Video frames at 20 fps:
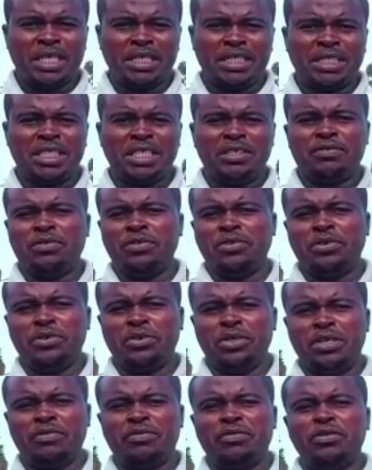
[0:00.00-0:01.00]
Say
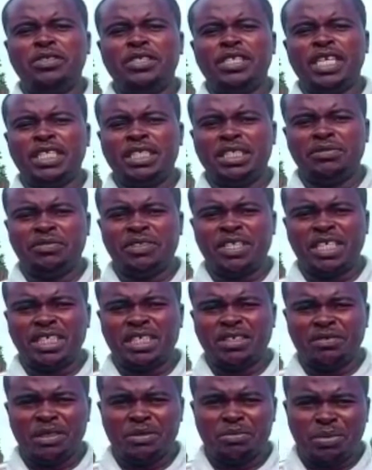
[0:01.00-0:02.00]
for a full night, if she
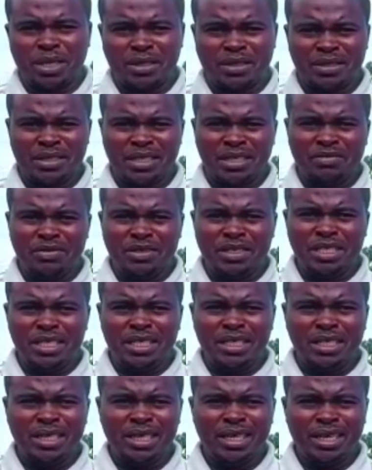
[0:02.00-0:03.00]
has given birth in the
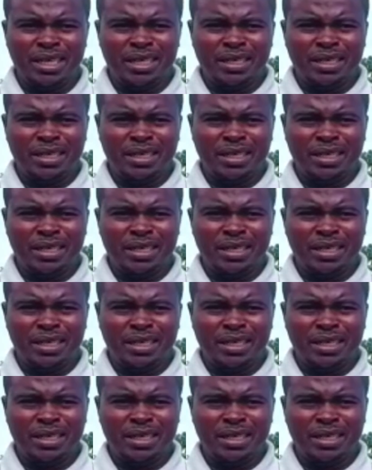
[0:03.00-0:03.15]
evening,